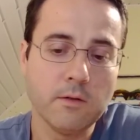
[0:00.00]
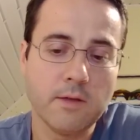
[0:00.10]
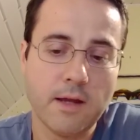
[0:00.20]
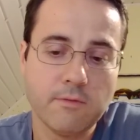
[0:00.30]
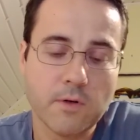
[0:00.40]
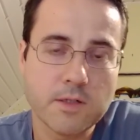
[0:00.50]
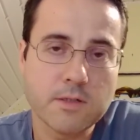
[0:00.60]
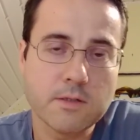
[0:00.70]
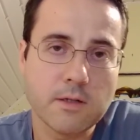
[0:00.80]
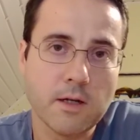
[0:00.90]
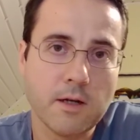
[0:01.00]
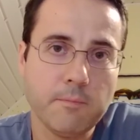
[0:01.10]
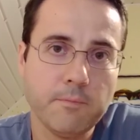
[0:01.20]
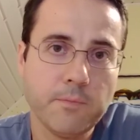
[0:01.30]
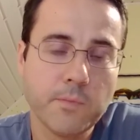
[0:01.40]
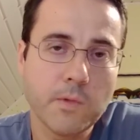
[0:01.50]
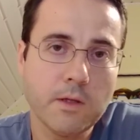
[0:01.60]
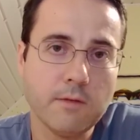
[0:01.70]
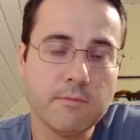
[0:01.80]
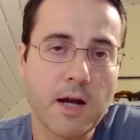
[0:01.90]
diverse
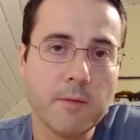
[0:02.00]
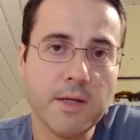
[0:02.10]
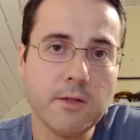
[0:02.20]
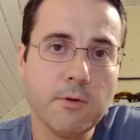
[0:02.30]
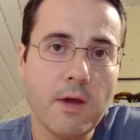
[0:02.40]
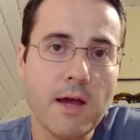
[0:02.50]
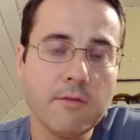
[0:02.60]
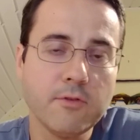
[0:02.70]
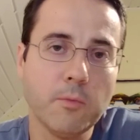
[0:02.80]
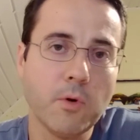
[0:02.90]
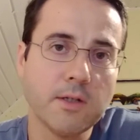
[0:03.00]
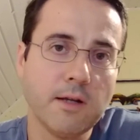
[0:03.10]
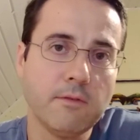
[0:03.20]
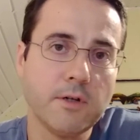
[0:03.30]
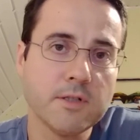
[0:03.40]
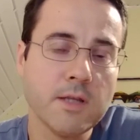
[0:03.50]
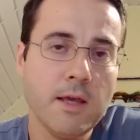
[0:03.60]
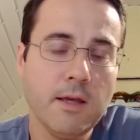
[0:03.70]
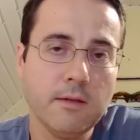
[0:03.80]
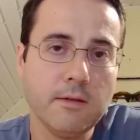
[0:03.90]
environment you have, the more diverse
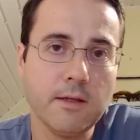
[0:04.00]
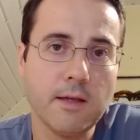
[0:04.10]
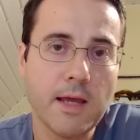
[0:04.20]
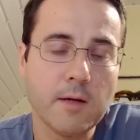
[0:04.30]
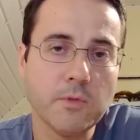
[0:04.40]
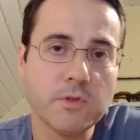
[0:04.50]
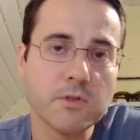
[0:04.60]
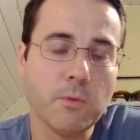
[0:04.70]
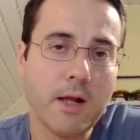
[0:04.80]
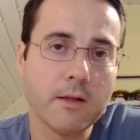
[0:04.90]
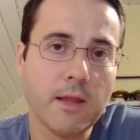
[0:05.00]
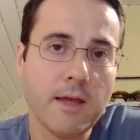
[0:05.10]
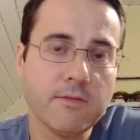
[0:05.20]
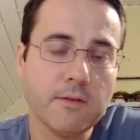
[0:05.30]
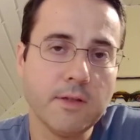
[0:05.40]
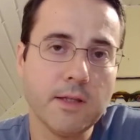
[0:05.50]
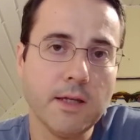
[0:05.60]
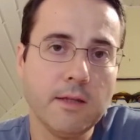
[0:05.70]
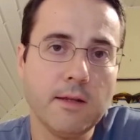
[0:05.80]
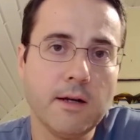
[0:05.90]
the animals, the wildlife, everything
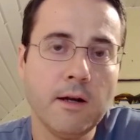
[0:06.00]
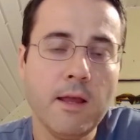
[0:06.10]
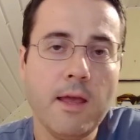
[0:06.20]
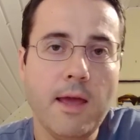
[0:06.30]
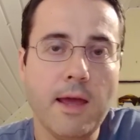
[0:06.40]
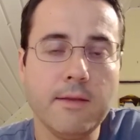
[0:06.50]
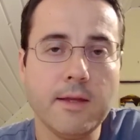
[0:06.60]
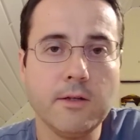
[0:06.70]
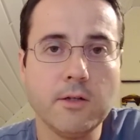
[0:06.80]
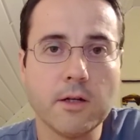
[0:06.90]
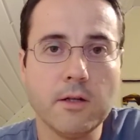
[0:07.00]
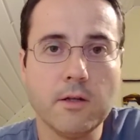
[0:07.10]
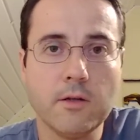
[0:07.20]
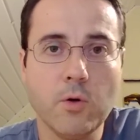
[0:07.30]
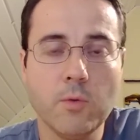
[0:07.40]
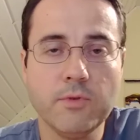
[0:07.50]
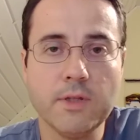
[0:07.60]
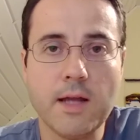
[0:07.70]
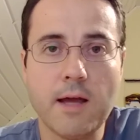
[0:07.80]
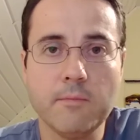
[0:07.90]
in there, and then you're gonna
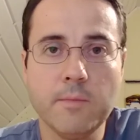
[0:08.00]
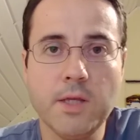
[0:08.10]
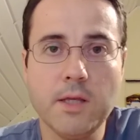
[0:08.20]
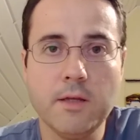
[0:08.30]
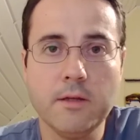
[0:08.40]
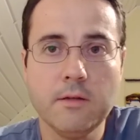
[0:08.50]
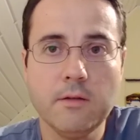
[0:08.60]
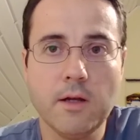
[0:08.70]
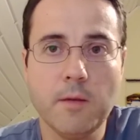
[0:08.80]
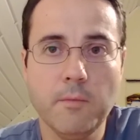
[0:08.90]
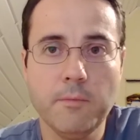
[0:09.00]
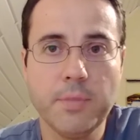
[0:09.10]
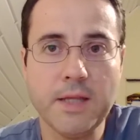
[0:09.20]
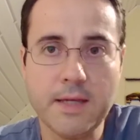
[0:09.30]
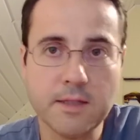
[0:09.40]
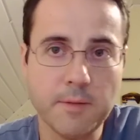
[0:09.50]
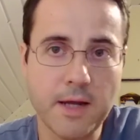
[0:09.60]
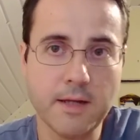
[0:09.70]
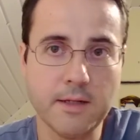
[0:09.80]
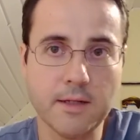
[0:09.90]
hopefully not be plagued
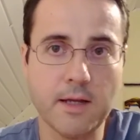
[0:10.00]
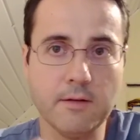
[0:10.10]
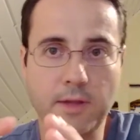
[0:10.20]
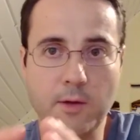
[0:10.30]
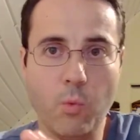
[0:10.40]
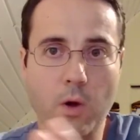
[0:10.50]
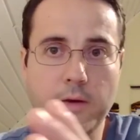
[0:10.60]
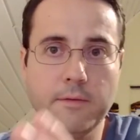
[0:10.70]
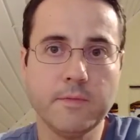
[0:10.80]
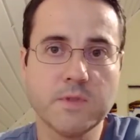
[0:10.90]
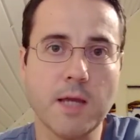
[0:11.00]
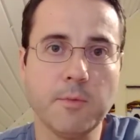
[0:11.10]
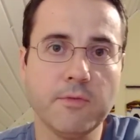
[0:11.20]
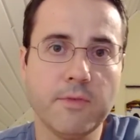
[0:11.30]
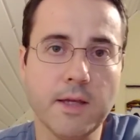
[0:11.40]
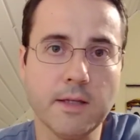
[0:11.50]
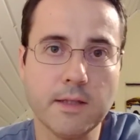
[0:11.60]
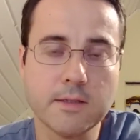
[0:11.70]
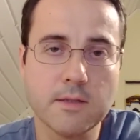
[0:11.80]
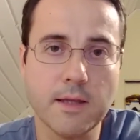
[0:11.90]
by any kind of like one type of thing
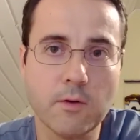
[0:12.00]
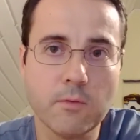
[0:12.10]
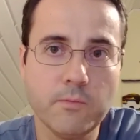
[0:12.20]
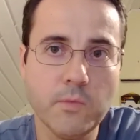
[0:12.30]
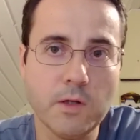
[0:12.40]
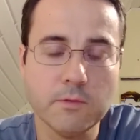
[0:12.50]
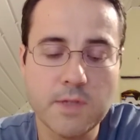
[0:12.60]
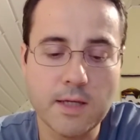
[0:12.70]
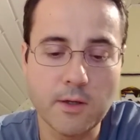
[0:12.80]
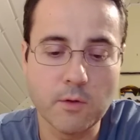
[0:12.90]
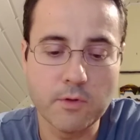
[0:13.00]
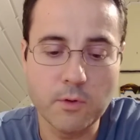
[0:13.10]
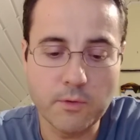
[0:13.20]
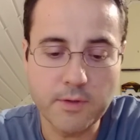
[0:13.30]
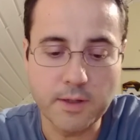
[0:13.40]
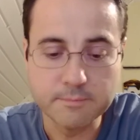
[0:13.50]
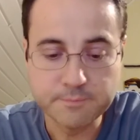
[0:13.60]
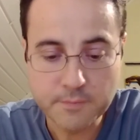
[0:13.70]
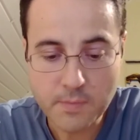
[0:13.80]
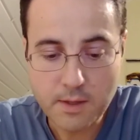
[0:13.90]
that's like taking over the whole thing.
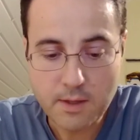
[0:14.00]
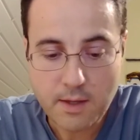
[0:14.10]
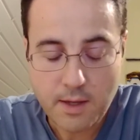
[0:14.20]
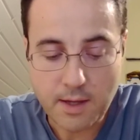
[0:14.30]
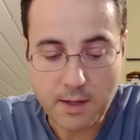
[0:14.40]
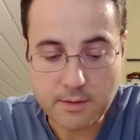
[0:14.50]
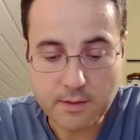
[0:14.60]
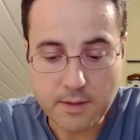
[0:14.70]
And